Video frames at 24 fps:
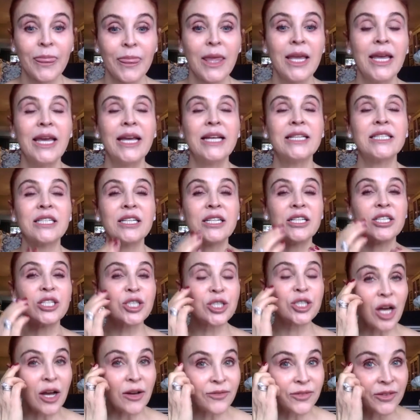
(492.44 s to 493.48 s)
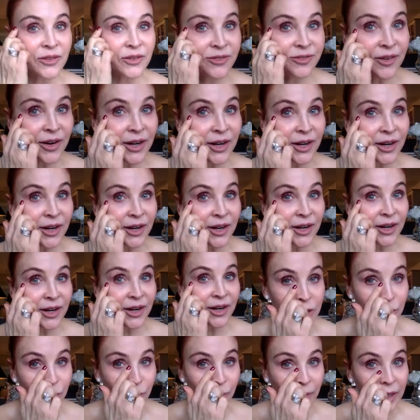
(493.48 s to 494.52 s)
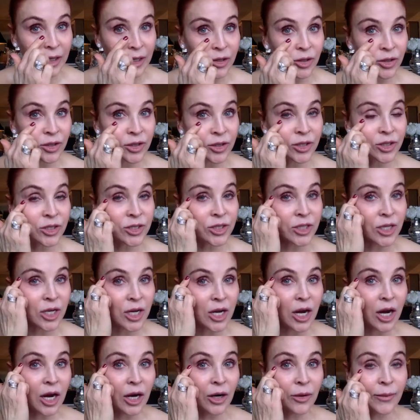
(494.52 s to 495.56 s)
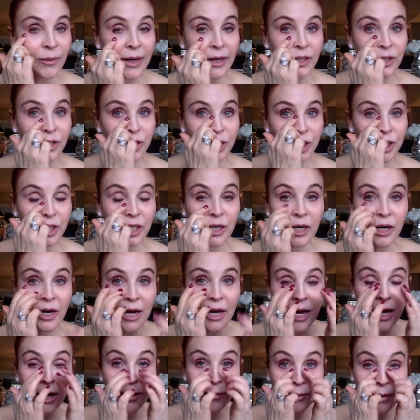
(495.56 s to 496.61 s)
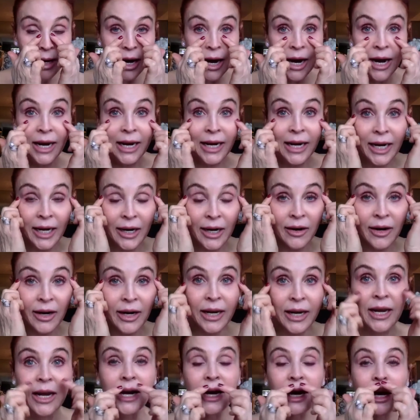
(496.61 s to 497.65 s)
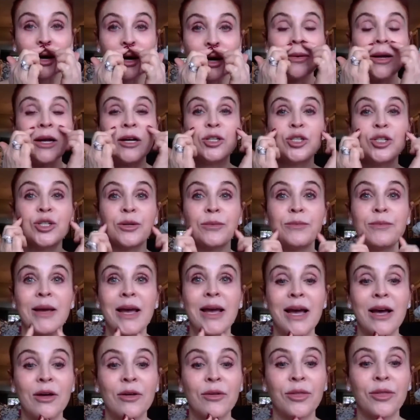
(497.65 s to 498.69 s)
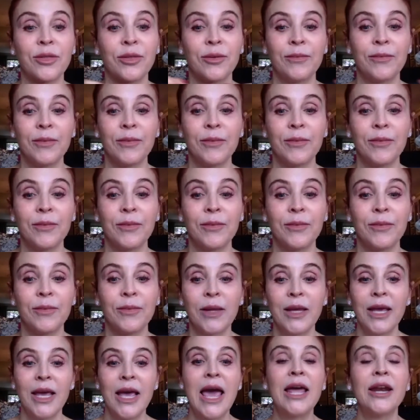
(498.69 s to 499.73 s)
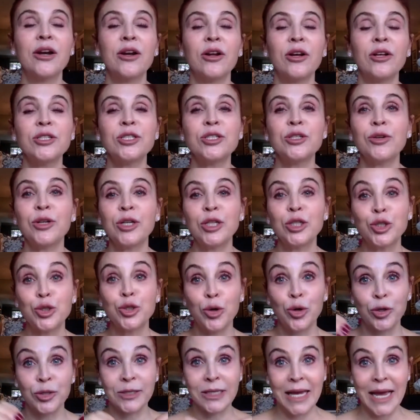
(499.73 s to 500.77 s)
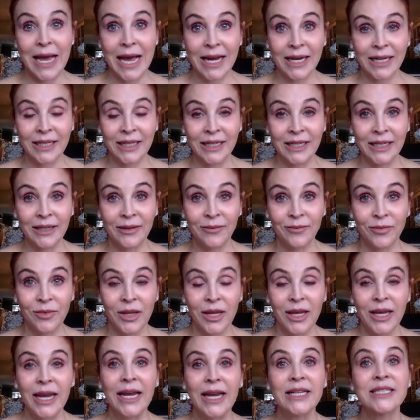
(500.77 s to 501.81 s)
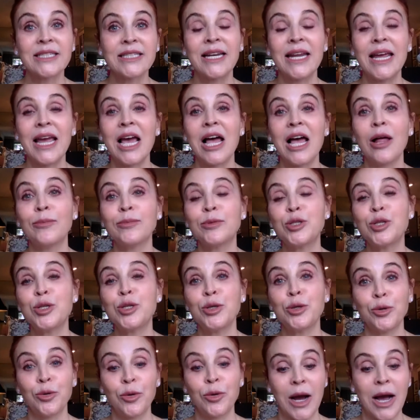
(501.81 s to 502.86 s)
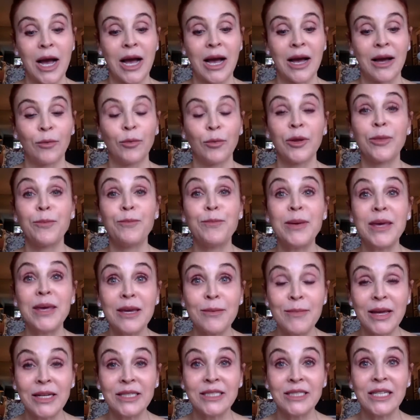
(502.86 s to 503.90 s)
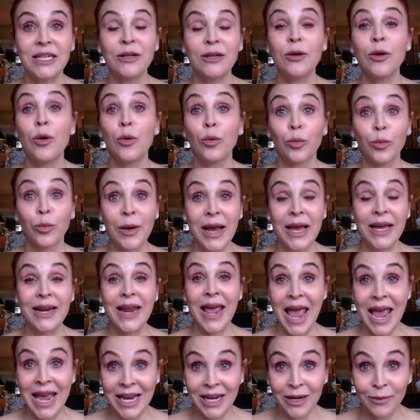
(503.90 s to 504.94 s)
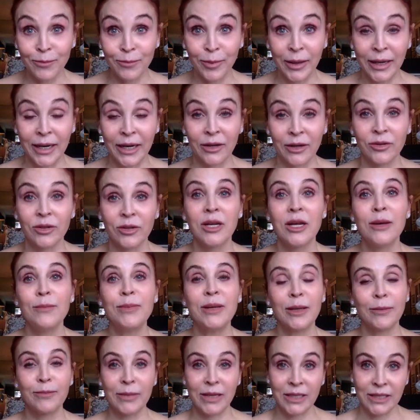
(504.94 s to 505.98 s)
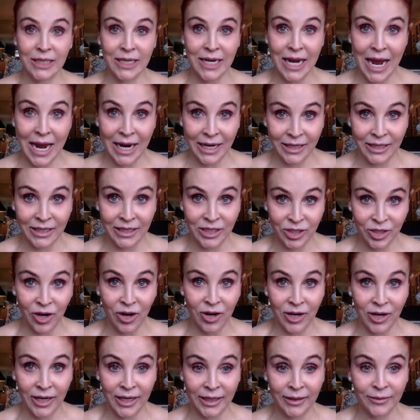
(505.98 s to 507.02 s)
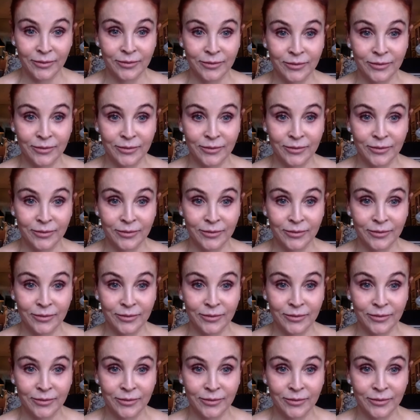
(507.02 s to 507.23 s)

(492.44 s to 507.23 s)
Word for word: It's going to soften fine lines and wrinkles around your eye area, around your mouth, and it also controls acne. It's going to help to with pigmented red and brown pigmented acne scarring.